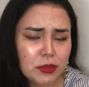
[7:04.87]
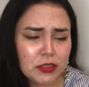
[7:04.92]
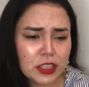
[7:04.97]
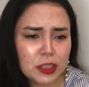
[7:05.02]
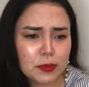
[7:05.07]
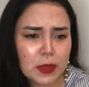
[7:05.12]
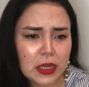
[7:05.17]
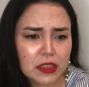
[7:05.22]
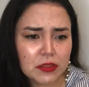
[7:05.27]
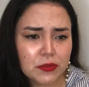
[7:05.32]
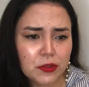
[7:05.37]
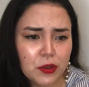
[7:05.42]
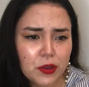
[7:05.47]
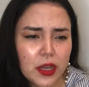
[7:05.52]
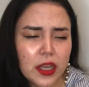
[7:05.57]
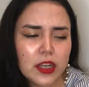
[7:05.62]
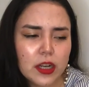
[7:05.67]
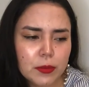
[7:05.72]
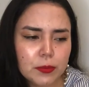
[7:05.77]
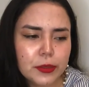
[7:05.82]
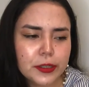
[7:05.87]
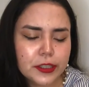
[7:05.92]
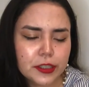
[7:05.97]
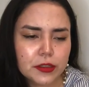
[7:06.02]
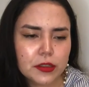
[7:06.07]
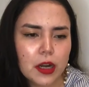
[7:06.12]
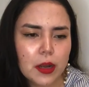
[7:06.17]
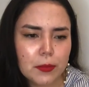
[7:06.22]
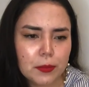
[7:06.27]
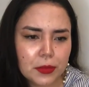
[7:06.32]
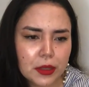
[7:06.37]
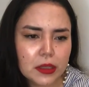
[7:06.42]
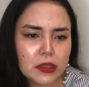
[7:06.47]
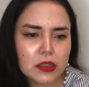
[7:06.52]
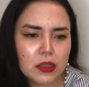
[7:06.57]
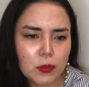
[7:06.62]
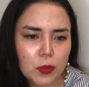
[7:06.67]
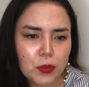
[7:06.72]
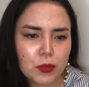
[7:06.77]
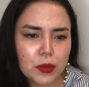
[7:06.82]
to be respectful, and I'm pretty sure I
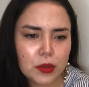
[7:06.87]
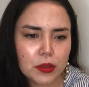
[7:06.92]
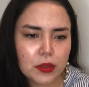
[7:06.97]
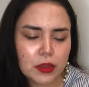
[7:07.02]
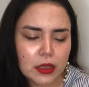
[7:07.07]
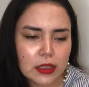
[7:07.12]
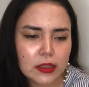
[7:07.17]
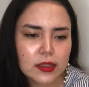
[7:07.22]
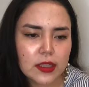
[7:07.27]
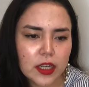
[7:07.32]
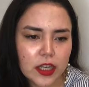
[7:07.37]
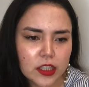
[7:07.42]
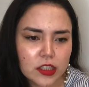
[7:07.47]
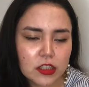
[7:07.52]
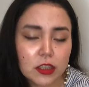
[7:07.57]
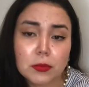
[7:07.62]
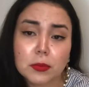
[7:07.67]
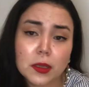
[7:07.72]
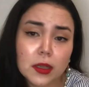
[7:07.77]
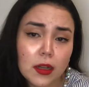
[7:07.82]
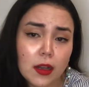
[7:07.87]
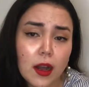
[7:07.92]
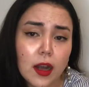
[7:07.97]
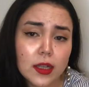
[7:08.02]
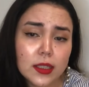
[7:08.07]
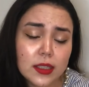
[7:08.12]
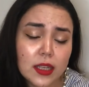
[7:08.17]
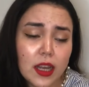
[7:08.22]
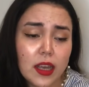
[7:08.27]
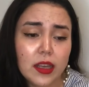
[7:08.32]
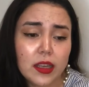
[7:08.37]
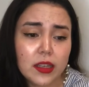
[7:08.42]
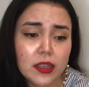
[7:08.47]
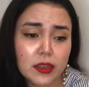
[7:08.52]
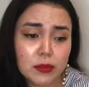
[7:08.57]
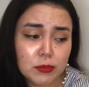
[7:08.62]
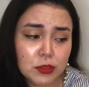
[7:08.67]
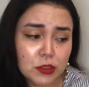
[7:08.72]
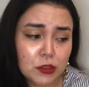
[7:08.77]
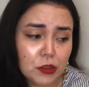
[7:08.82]
missed some of the things that I should have clocked,
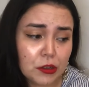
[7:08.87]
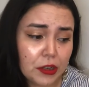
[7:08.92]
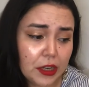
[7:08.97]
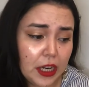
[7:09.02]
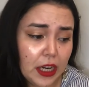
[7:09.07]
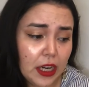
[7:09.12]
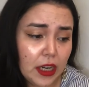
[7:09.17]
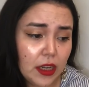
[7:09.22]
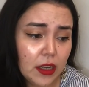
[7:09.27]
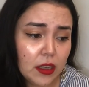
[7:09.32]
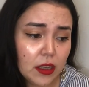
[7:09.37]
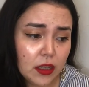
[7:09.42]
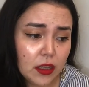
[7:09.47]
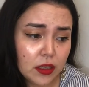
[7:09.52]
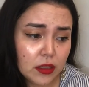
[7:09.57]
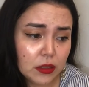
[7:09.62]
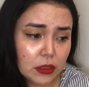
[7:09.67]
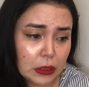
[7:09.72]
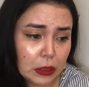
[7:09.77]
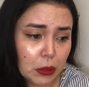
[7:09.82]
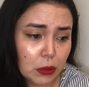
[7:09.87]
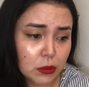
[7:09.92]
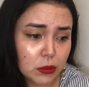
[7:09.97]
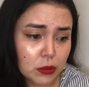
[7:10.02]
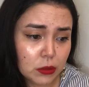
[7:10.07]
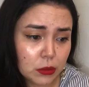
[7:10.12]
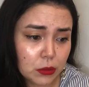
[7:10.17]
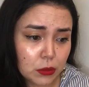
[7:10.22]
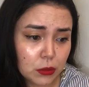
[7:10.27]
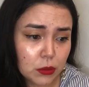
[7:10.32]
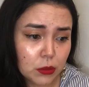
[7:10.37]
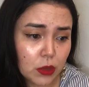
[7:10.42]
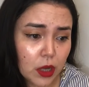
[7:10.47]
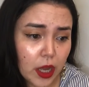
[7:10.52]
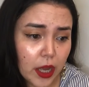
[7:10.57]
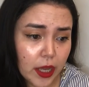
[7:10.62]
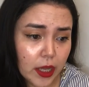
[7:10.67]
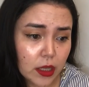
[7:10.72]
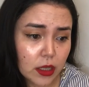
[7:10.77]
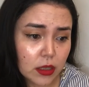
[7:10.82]
and I'm sorry to those who
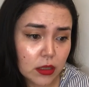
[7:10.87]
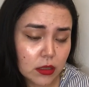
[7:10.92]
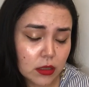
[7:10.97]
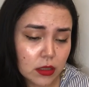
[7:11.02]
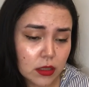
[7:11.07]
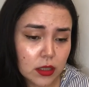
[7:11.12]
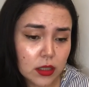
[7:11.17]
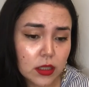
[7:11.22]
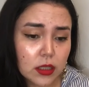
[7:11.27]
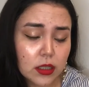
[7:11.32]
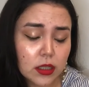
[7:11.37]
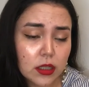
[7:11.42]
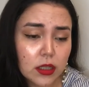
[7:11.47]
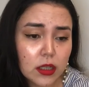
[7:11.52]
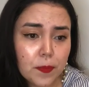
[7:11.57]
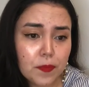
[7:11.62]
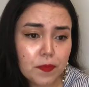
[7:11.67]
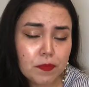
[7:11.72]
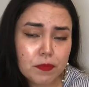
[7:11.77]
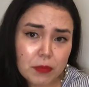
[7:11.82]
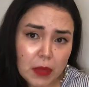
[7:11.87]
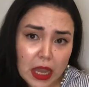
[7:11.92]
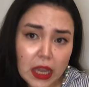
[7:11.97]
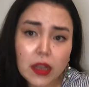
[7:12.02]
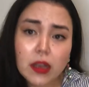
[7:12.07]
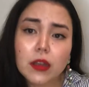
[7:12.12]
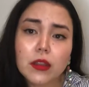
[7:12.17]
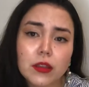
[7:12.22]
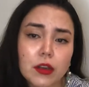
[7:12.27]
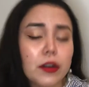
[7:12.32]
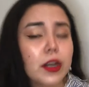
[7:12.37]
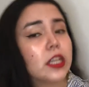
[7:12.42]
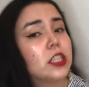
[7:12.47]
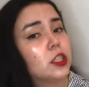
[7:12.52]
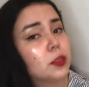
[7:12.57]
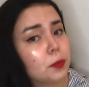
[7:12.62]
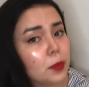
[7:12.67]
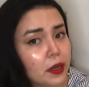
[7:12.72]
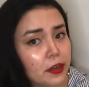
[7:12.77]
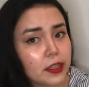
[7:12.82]
I couldn't make their
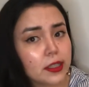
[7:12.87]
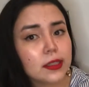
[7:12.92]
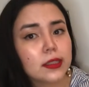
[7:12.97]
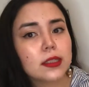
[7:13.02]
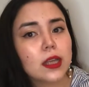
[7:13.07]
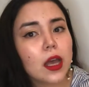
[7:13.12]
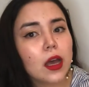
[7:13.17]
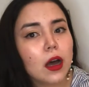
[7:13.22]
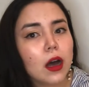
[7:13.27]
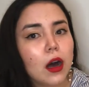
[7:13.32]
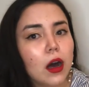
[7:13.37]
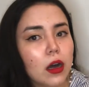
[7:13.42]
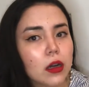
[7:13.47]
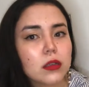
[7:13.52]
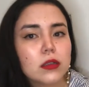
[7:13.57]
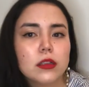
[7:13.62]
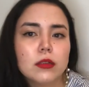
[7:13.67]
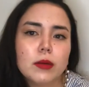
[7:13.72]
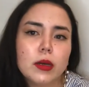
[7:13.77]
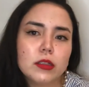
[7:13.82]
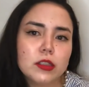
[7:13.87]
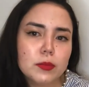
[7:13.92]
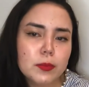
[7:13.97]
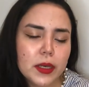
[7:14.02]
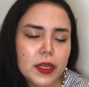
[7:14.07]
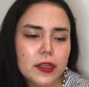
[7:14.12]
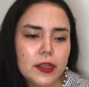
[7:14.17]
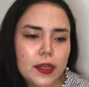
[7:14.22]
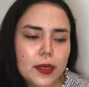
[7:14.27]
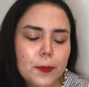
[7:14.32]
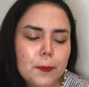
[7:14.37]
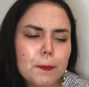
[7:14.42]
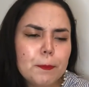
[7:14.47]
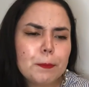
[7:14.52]
experience on Clubhouse better.